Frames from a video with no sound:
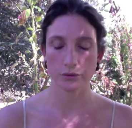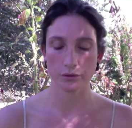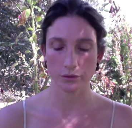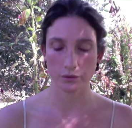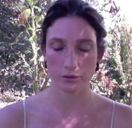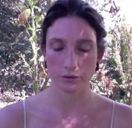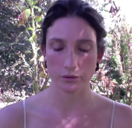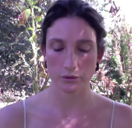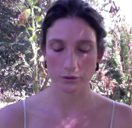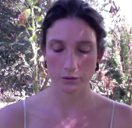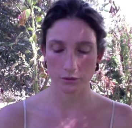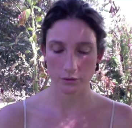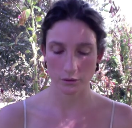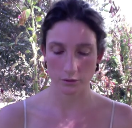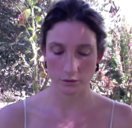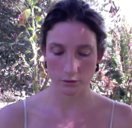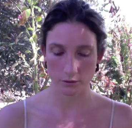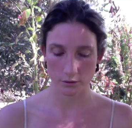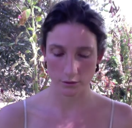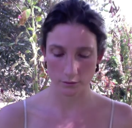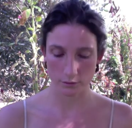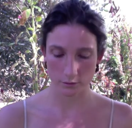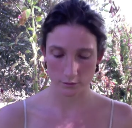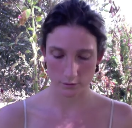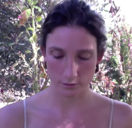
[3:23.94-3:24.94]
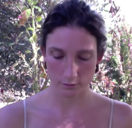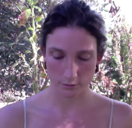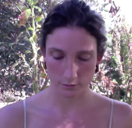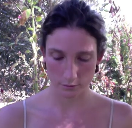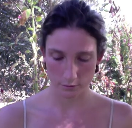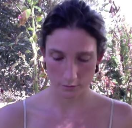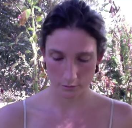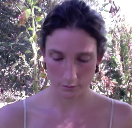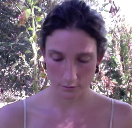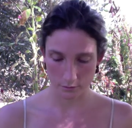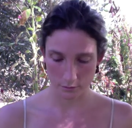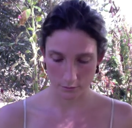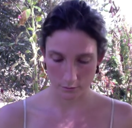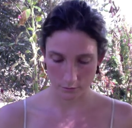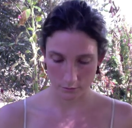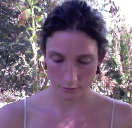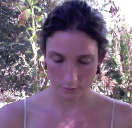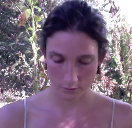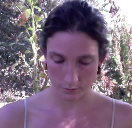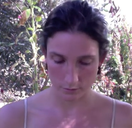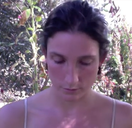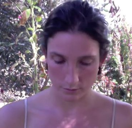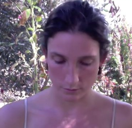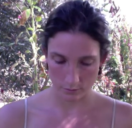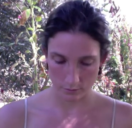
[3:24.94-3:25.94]

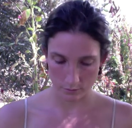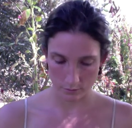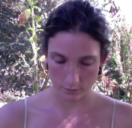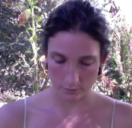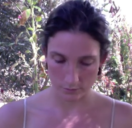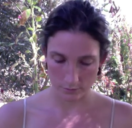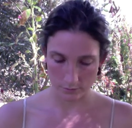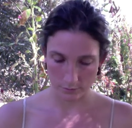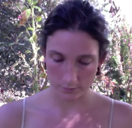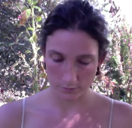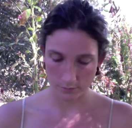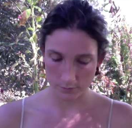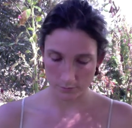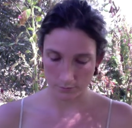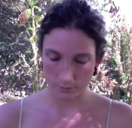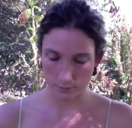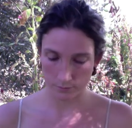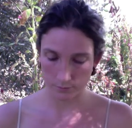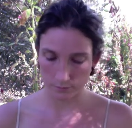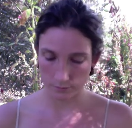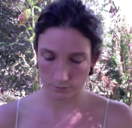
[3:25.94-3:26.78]
[no speech]